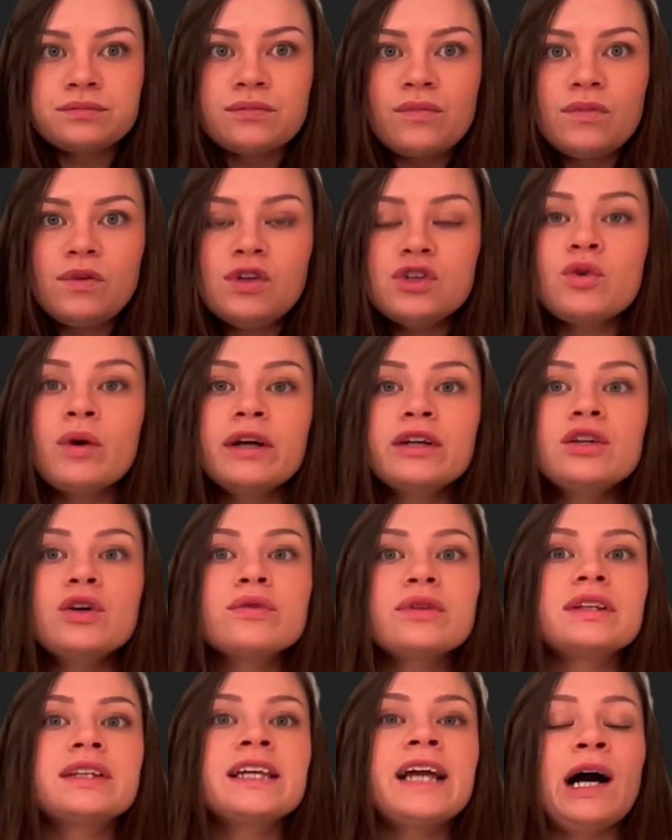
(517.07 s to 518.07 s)
So I know
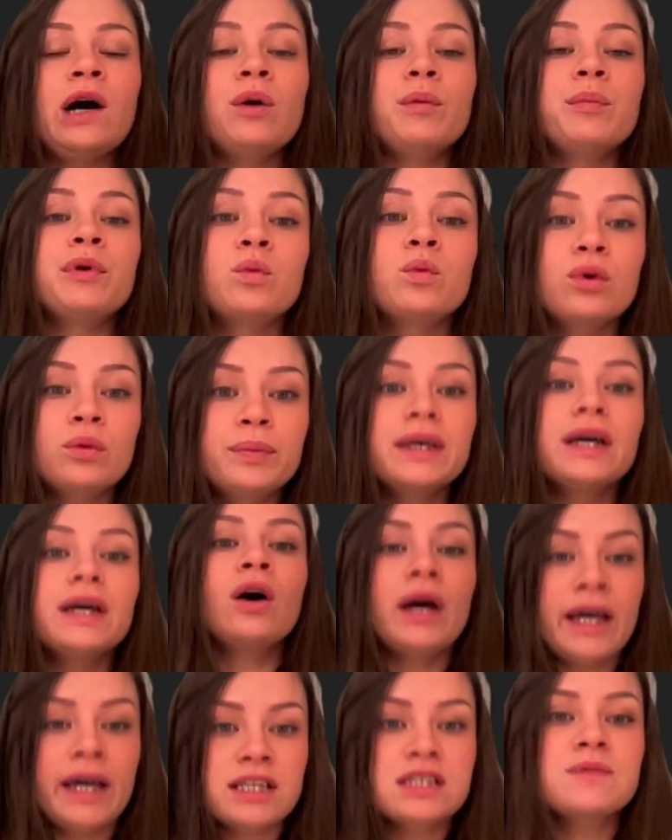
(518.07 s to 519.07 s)
that the output will be
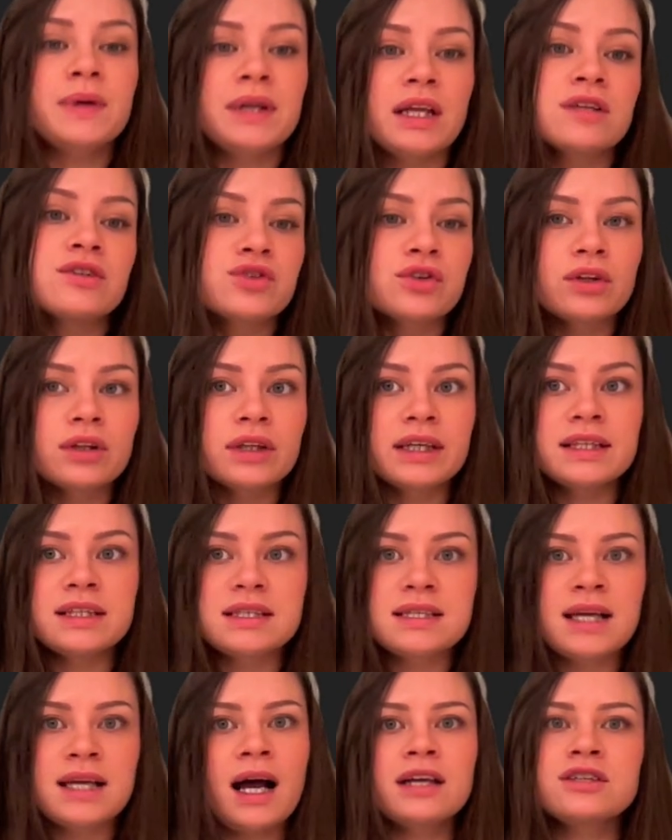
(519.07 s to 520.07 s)
exponential in
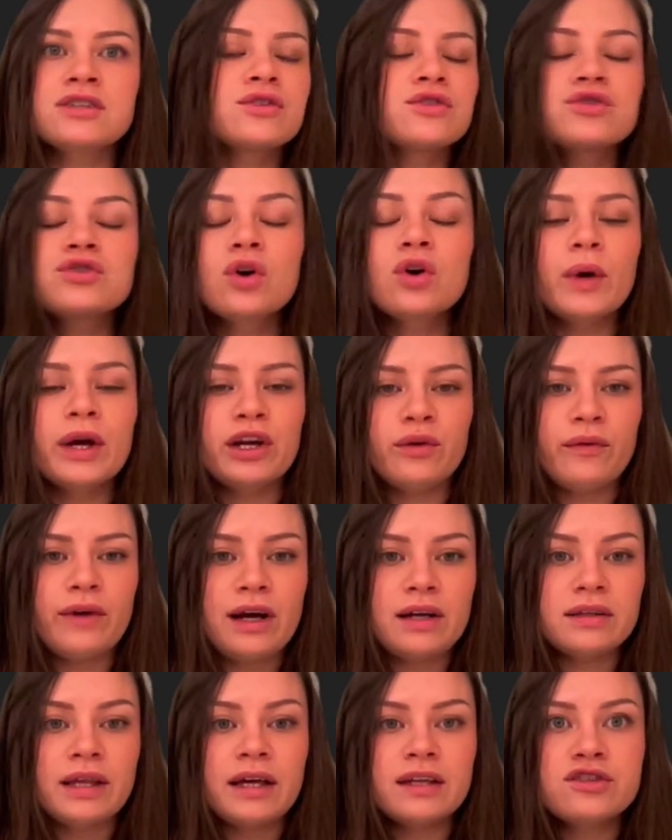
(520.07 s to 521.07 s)
size. There's no way around
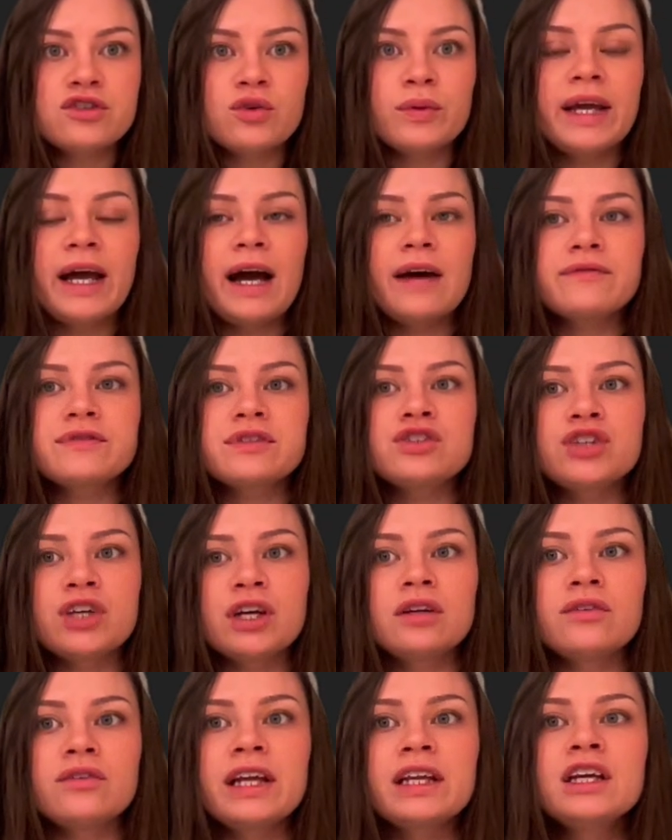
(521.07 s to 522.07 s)
that. So we have to
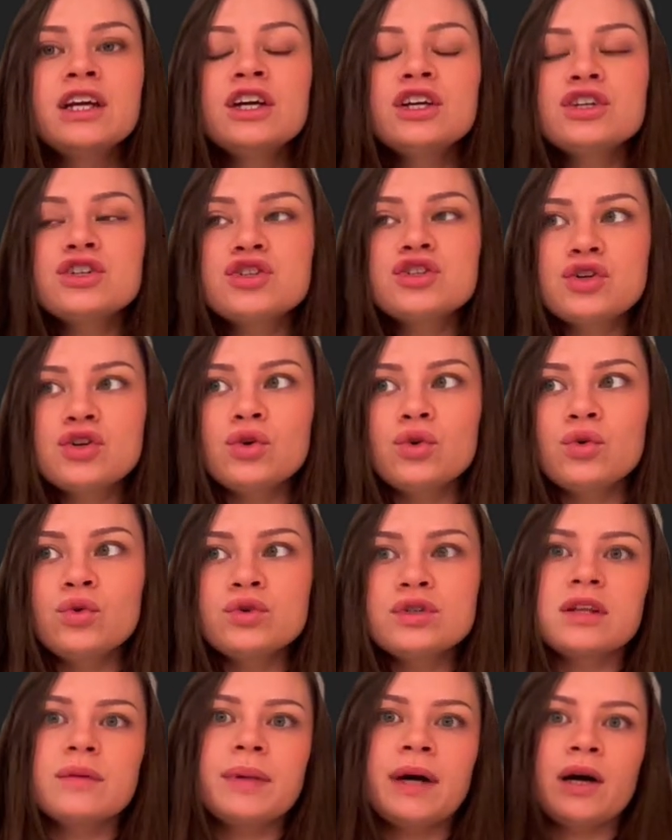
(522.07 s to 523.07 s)
generate 2 to
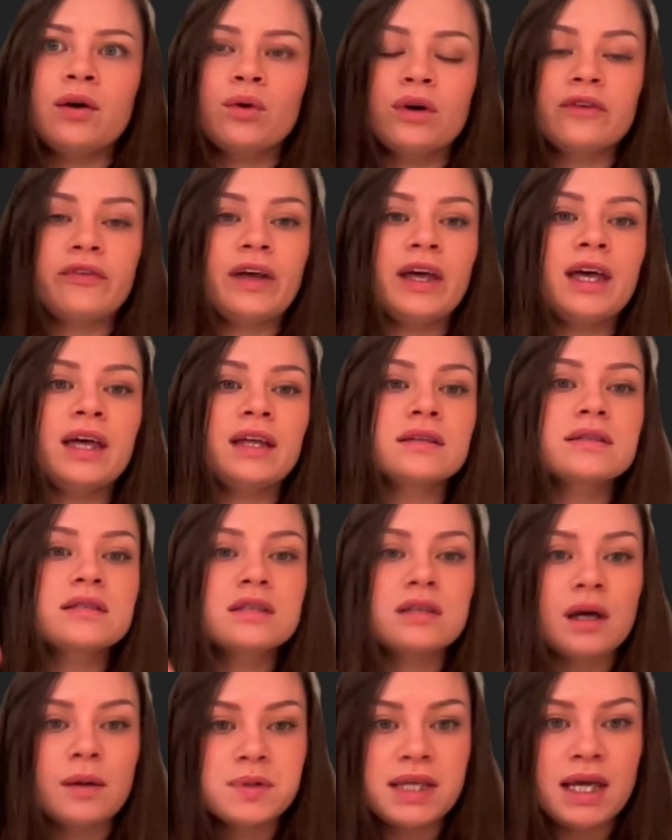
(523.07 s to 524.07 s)
the power of n
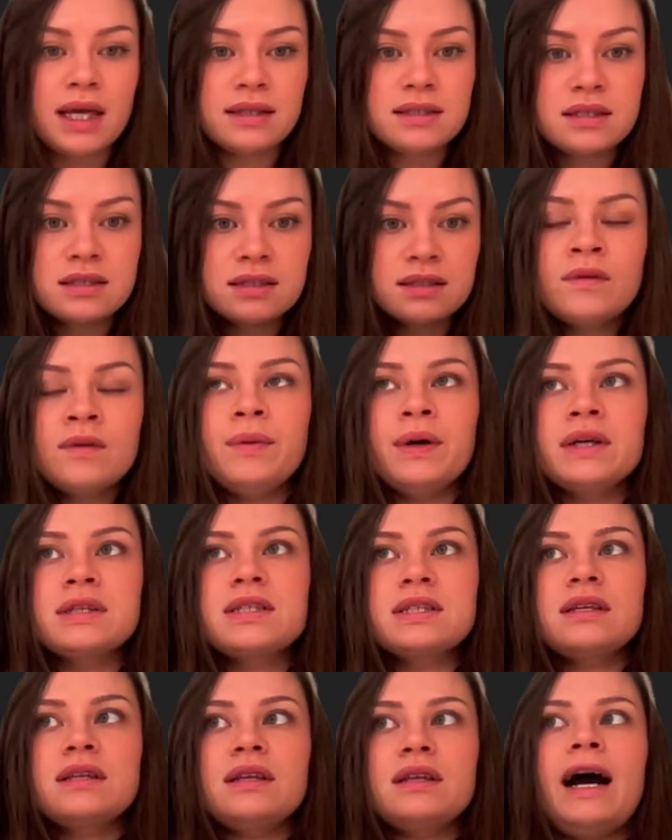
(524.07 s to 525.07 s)
subsets. But
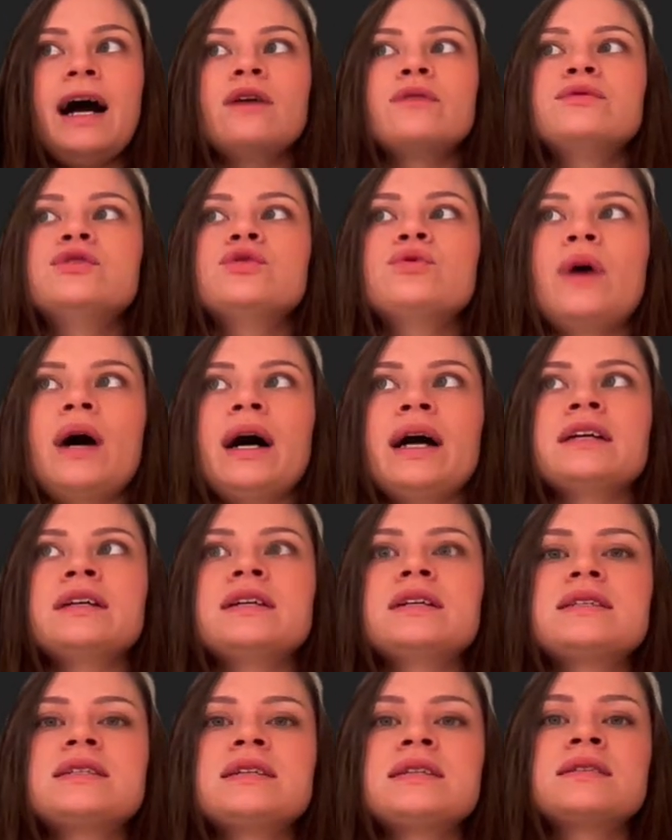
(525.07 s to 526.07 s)
how do I
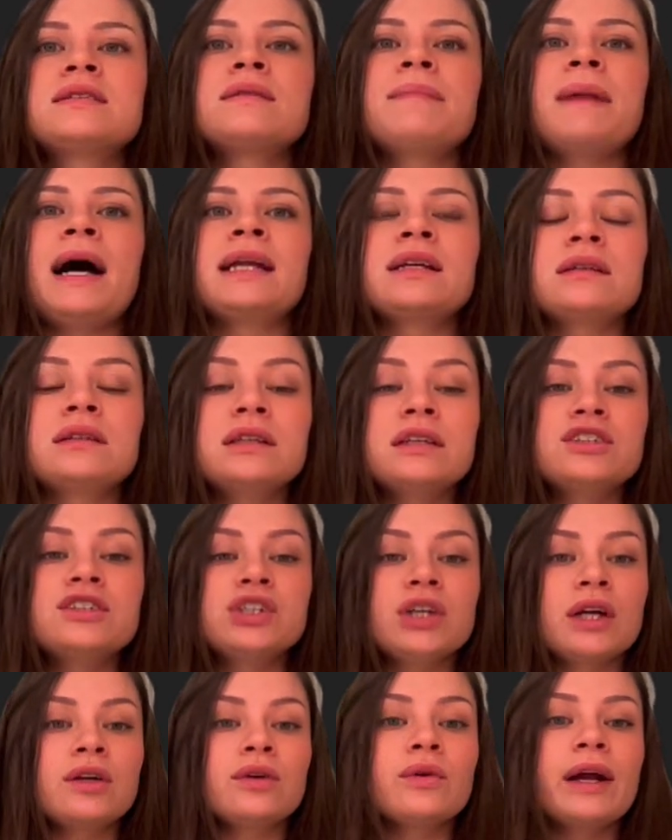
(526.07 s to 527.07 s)
systematically
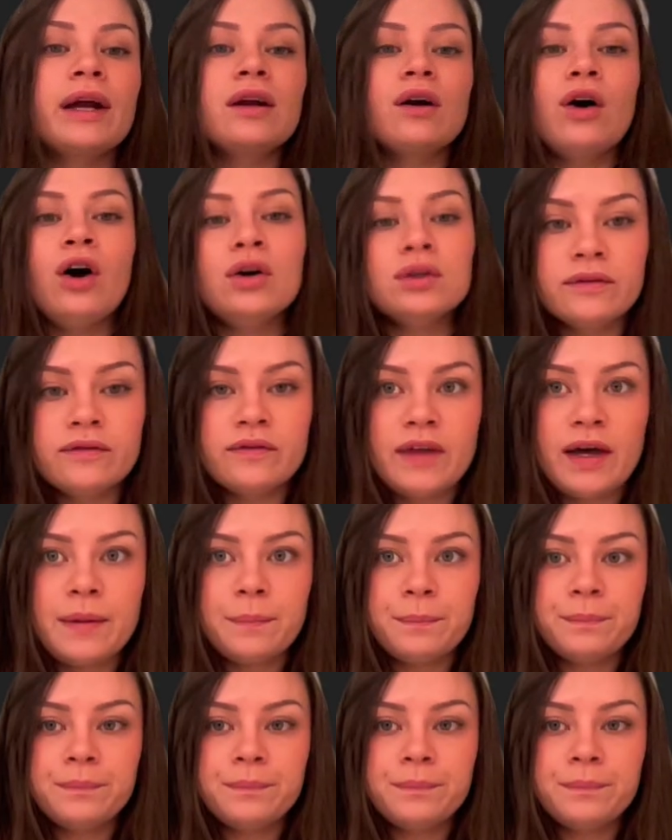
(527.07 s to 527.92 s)
generate all of them?